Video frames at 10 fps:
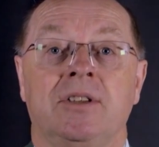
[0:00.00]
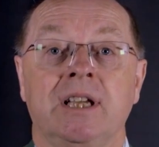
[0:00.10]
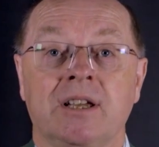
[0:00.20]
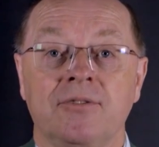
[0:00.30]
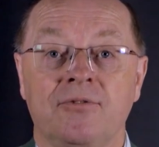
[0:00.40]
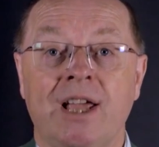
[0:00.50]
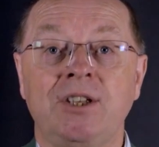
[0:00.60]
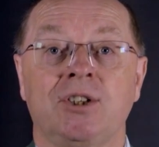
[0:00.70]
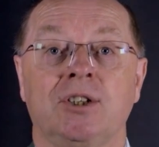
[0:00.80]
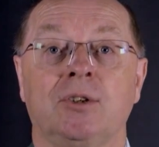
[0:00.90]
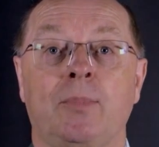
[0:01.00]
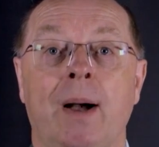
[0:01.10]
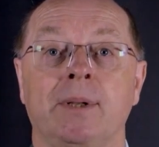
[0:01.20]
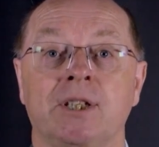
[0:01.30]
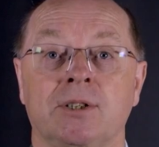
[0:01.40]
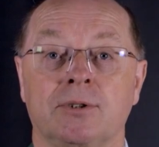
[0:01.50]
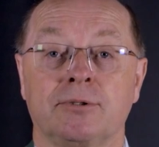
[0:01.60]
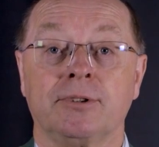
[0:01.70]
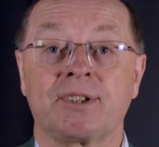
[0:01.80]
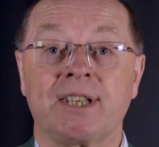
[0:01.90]
the conventional
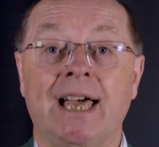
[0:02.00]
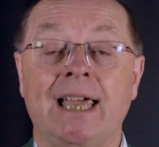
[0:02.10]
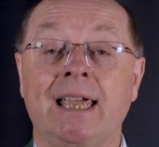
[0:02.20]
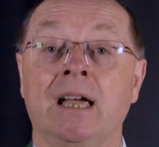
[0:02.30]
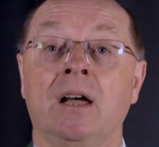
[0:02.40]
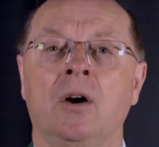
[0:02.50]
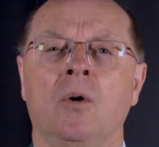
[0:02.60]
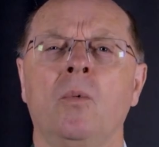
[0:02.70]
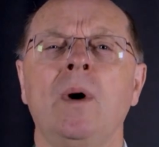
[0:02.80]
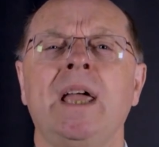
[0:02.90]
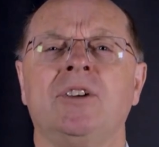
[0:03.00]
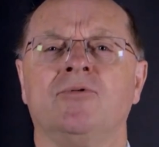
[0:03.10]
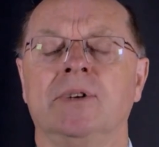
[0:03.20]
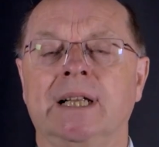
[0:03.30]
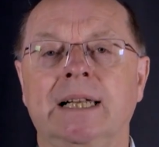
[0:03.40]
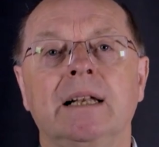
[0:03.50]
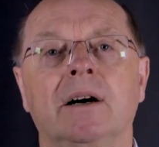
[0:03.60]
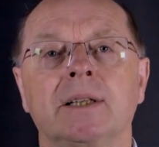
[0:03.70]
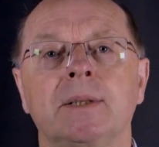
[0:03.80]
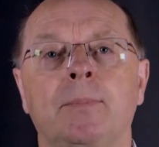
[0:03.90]
publishers will say, we'd really
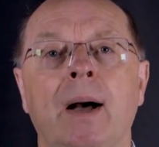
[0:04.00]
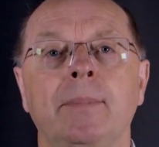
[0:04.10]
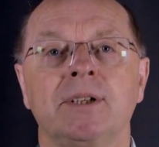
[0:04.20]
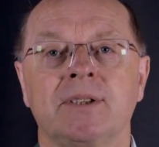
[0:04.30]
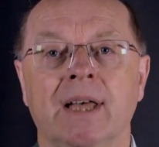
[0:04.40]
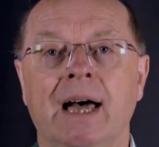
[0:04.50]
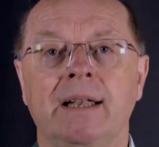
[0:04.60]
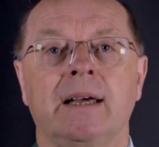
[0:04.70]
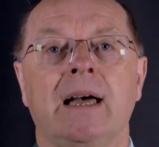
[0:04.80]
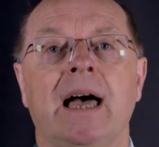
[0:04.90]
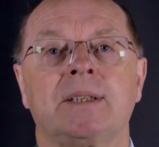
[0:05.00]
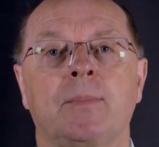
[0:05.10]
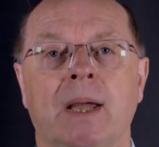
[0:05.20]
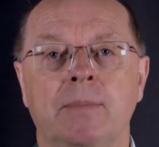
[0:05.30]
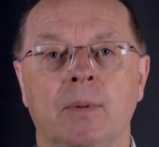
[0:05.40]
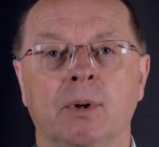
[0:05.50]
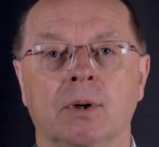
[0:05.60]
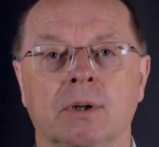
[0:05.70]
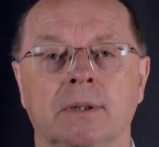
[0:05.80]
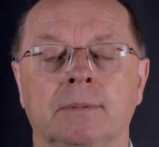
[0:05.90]
like to publish that as a paper
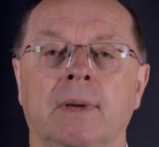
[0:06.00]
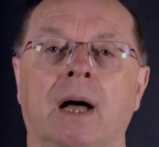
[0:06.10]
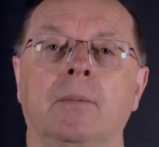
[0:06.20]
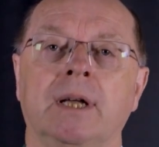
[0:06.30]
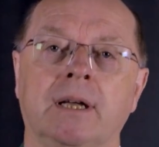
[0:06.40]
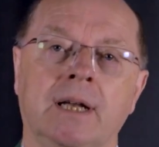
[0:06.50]
book. And we